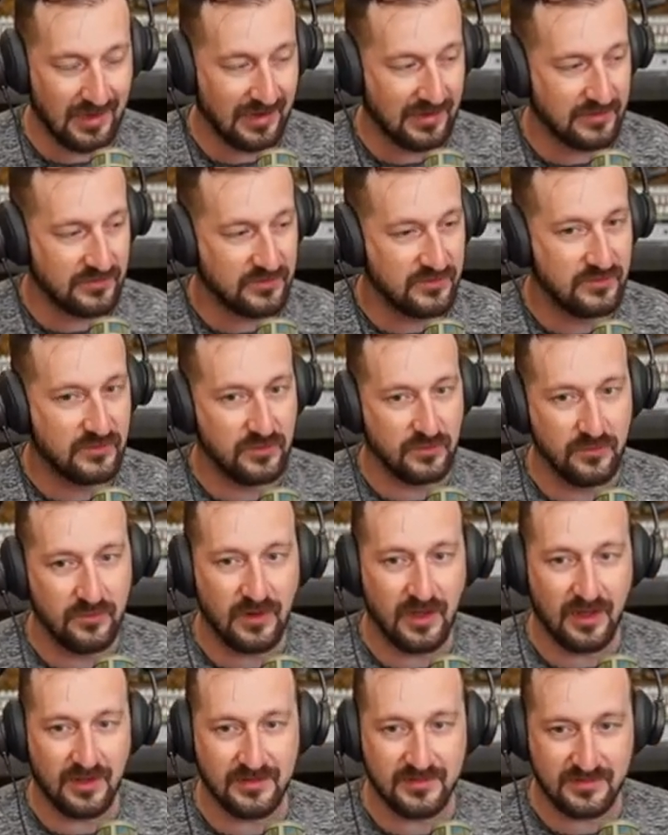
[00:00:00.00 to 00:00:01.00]
I do
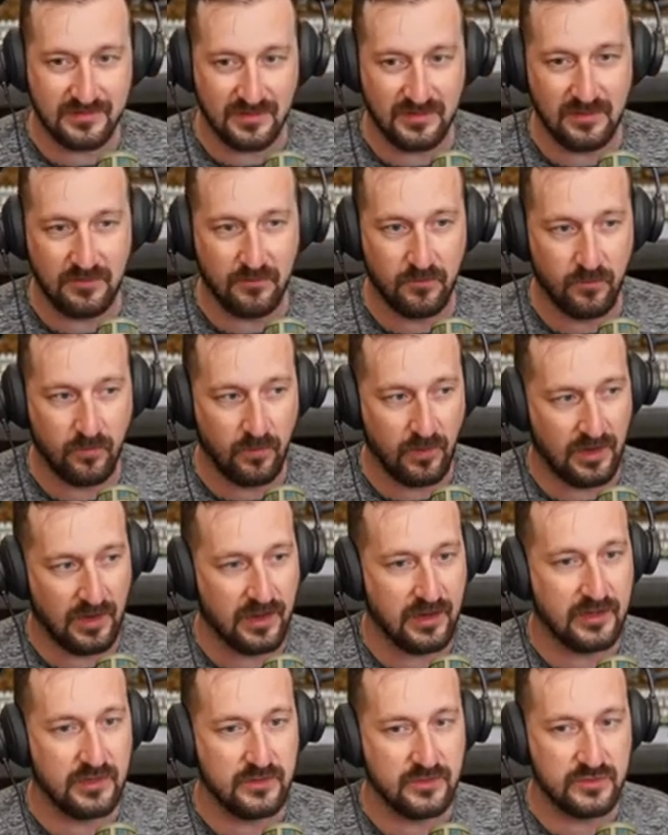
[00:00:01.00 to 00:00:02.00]
not see
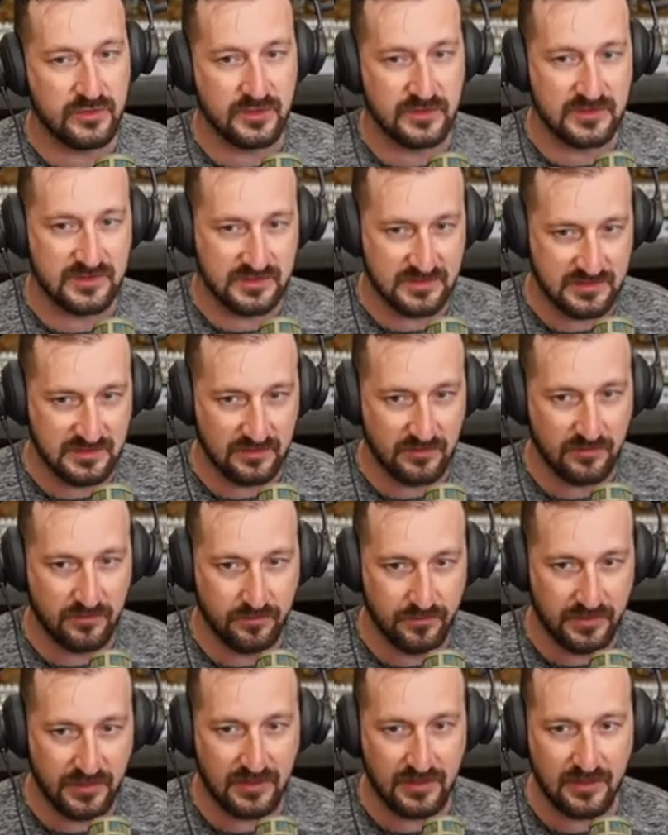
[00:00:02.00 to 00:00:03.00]
why you should still
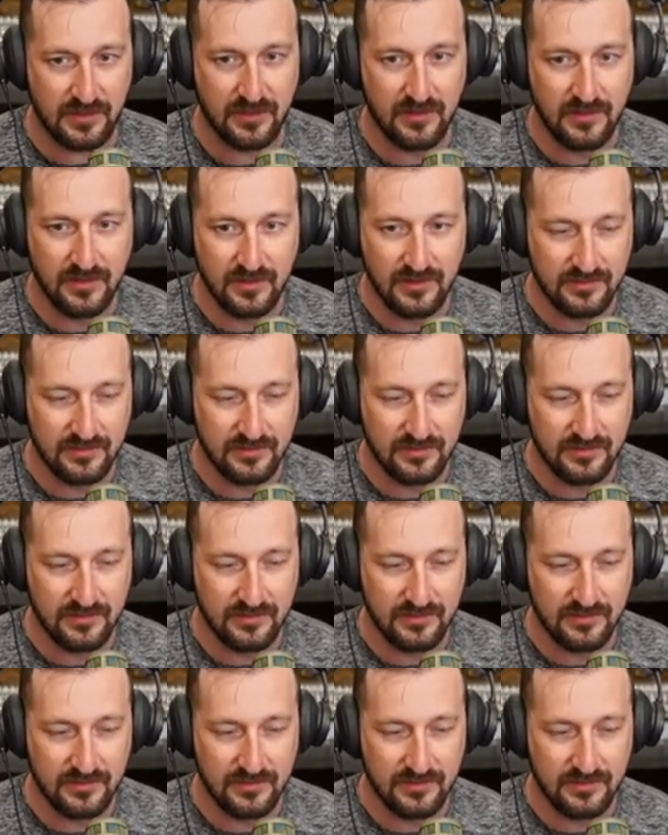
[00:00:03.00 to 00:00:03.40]
be